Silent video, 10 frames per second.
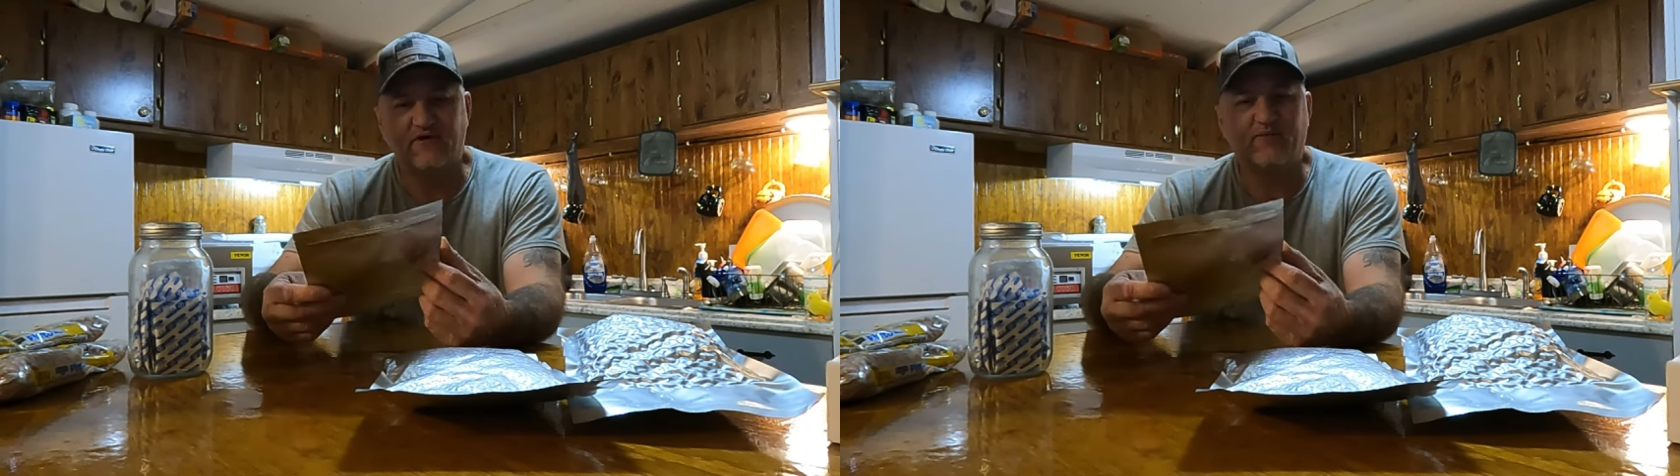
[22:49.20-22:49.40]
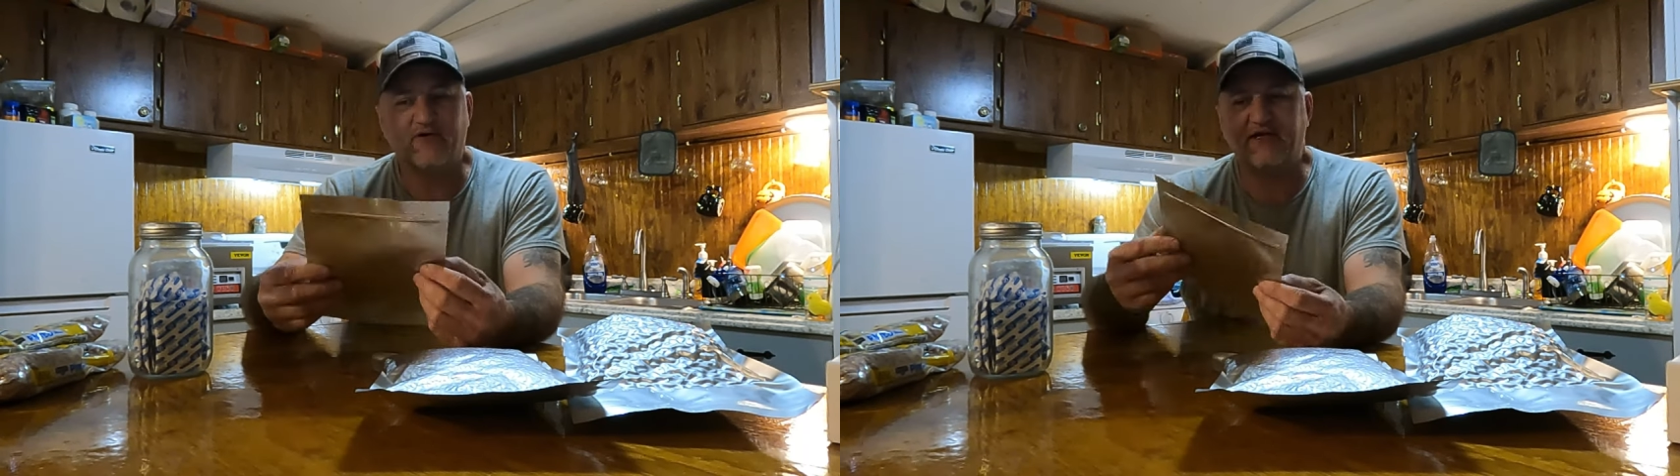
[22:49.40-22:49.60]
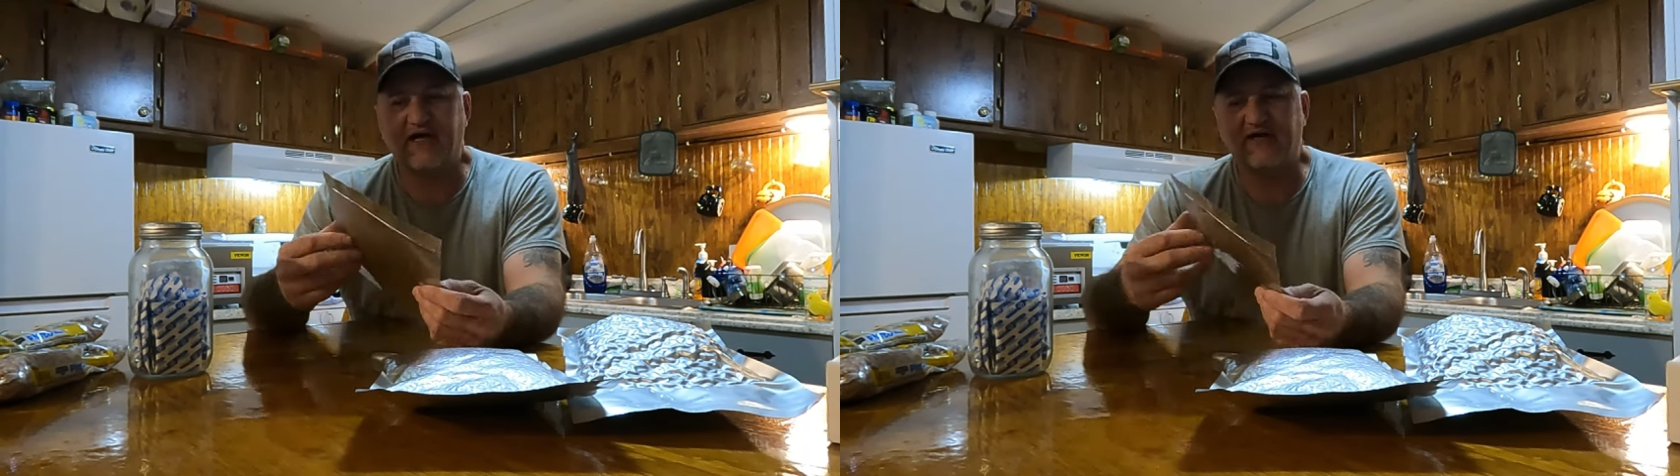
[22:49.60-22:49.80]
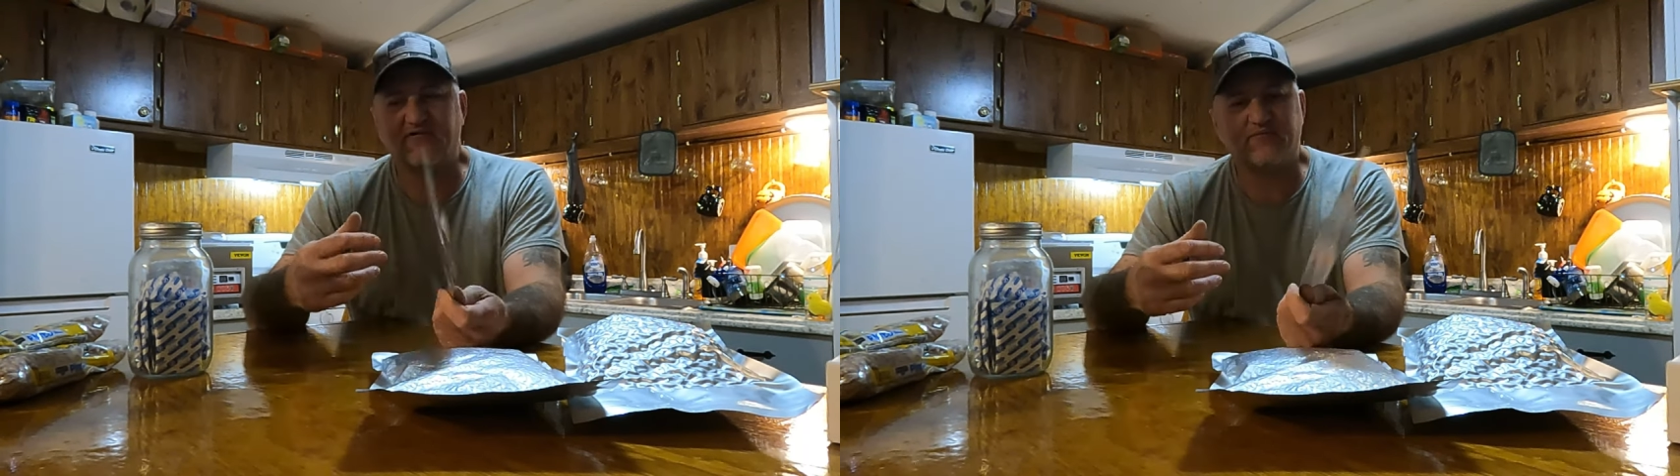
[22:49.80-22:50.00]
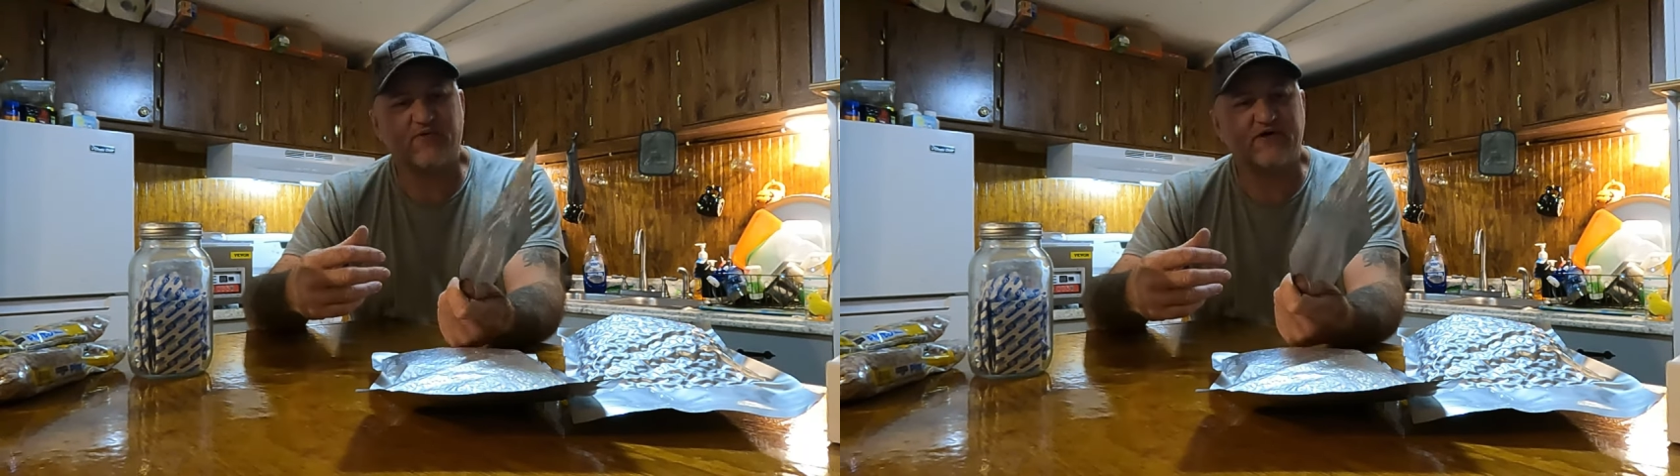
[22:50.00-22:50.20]
they're pretty
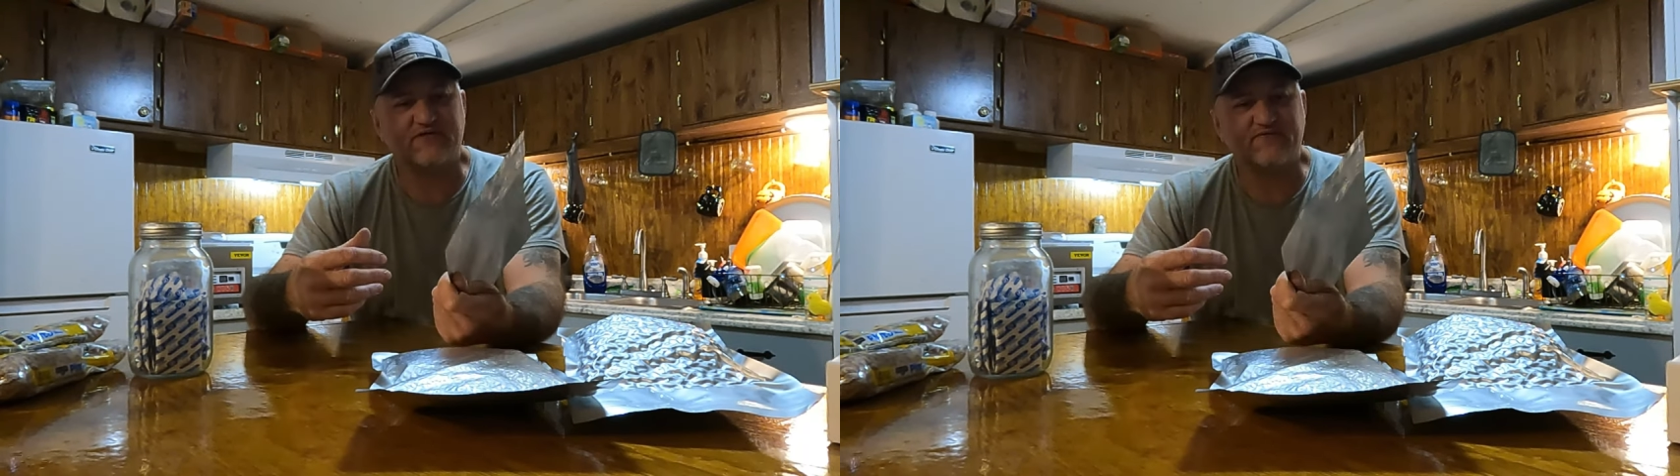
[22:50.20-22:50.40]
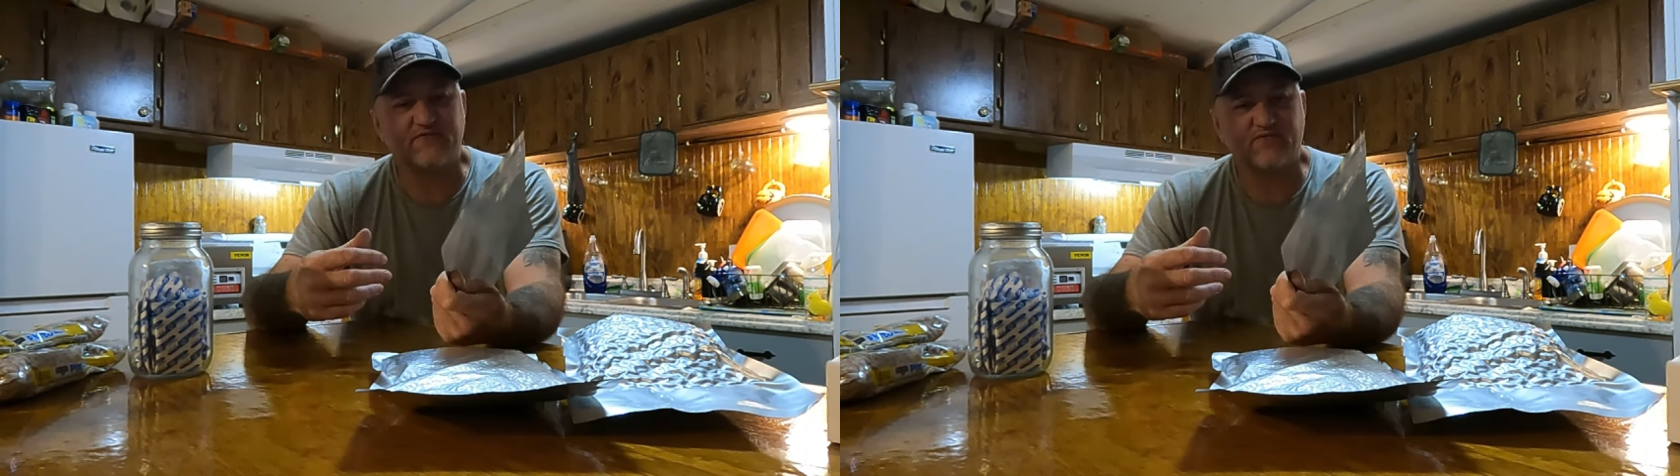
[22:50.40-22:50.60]
daggone impressive.